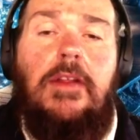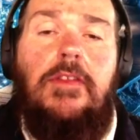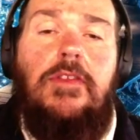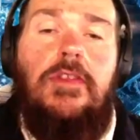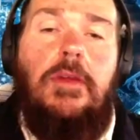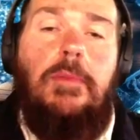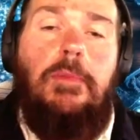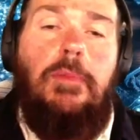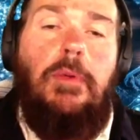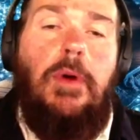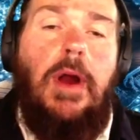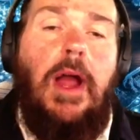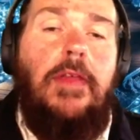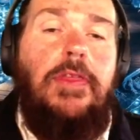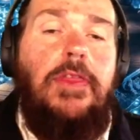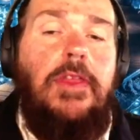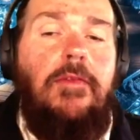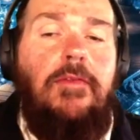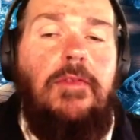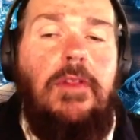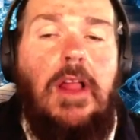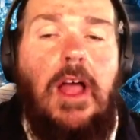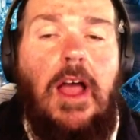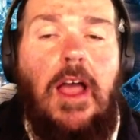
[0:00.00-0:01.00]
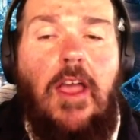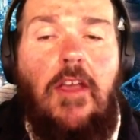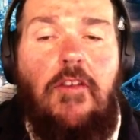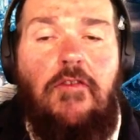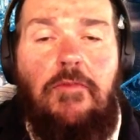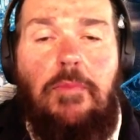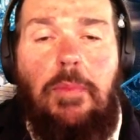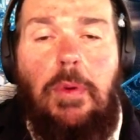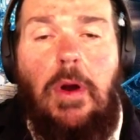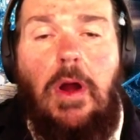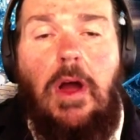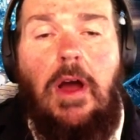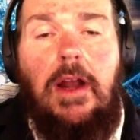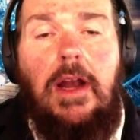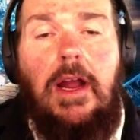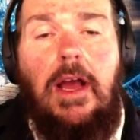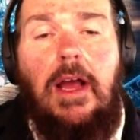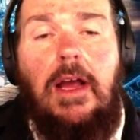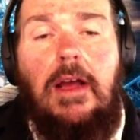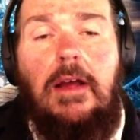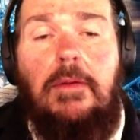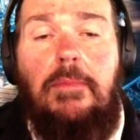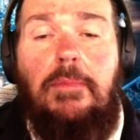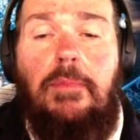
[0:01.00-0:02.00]
It's the breath of life,
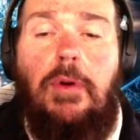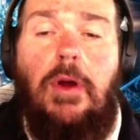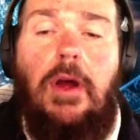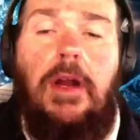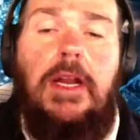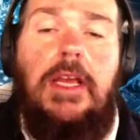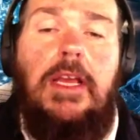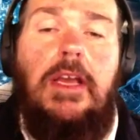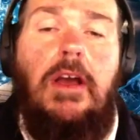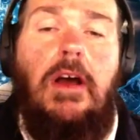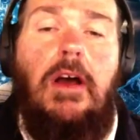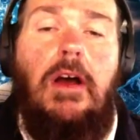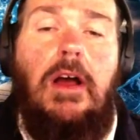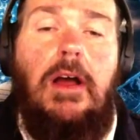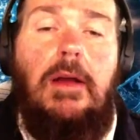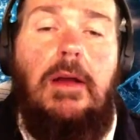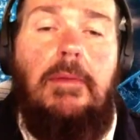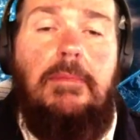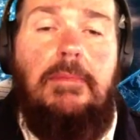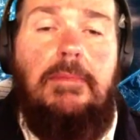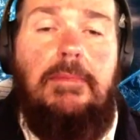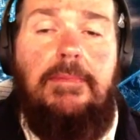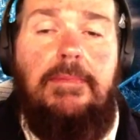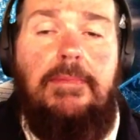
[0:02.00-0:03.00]
prana, pranayam,